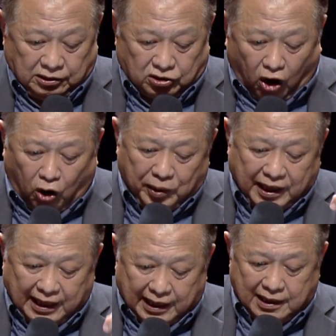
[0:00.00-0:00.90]
All we
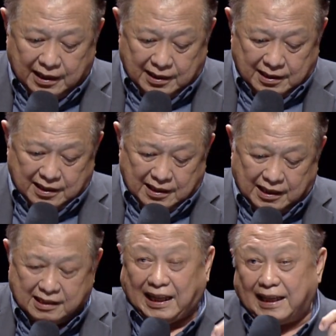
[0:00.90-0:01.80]
need
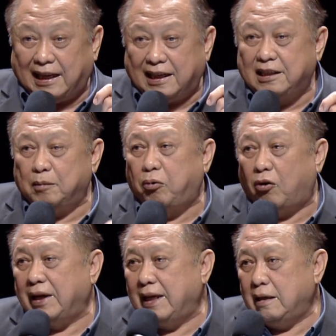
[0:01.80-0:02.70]
is like a little
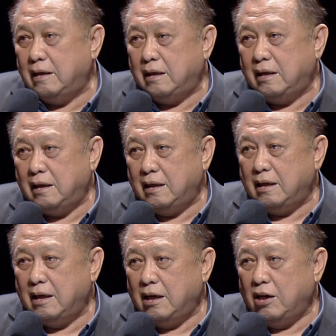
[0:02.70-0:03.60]
boy,
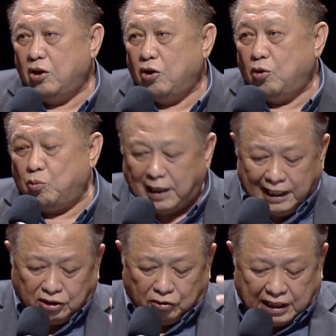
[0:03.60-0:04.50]

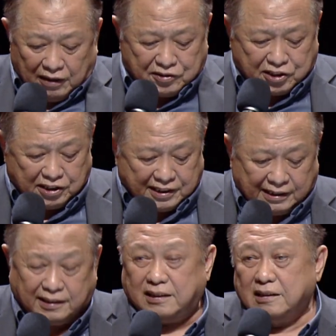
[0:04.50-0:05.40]
willing to give
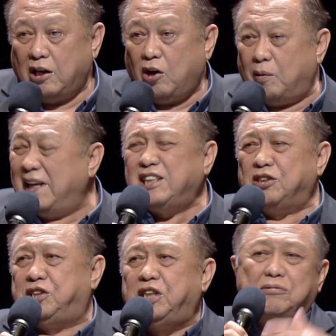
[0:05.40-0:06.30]
Jesus, willing to
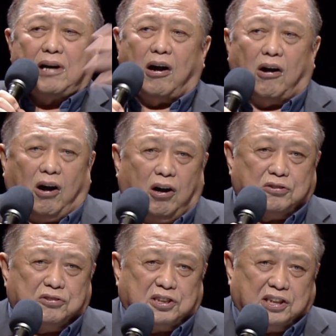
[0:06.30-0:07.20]
yield our all
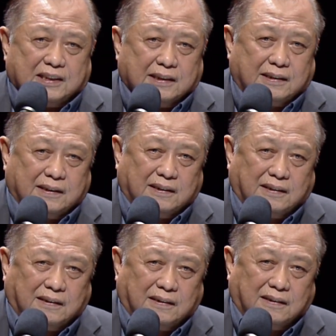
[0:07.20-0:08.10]
to
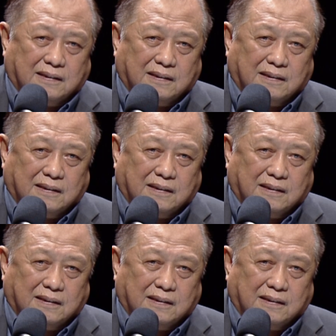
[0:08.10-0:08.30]
Jesus.